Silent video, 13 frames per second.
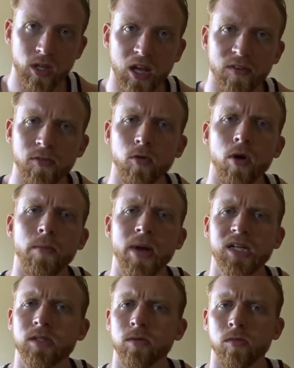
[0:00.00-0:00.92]
if you want
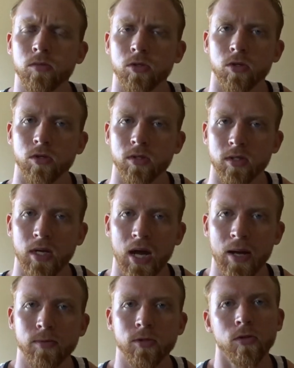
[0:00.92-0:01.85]
maximum results,
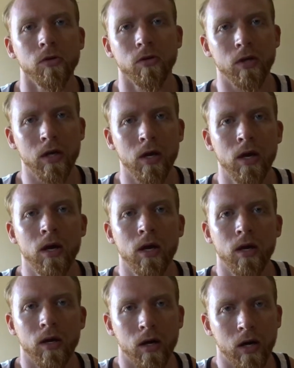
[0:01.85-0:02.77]
absolutely
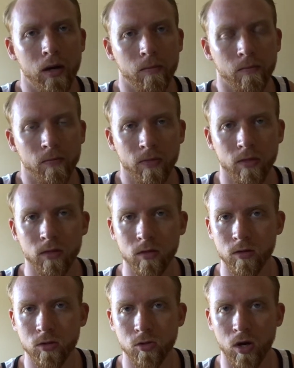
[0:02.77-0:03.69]

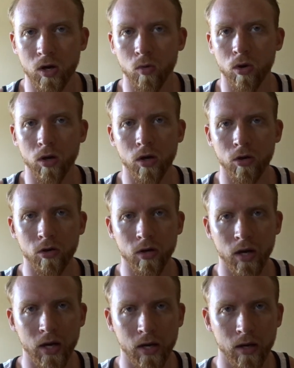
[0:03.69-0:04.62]
try to work on your
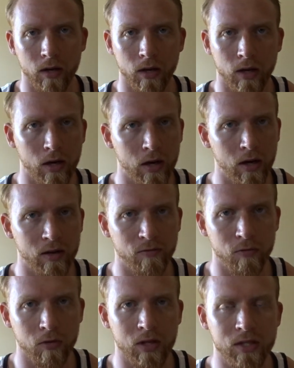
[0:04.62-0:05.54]
diet. And
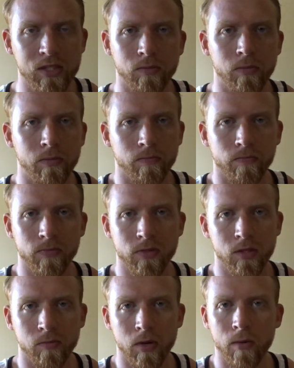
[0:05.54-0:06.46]
if you need some
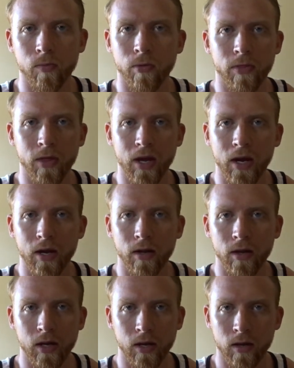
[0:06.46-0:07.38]
help with
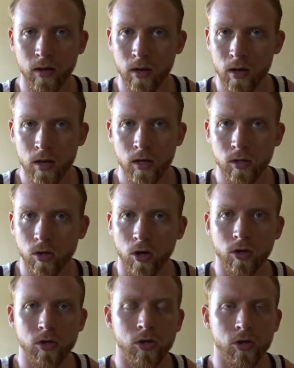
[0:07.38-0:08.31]
that, like
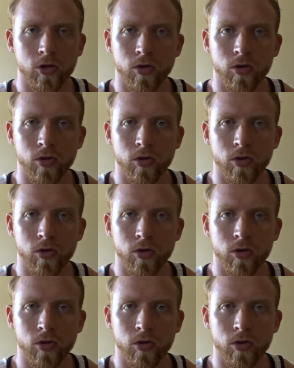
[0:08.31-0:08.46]
talk to your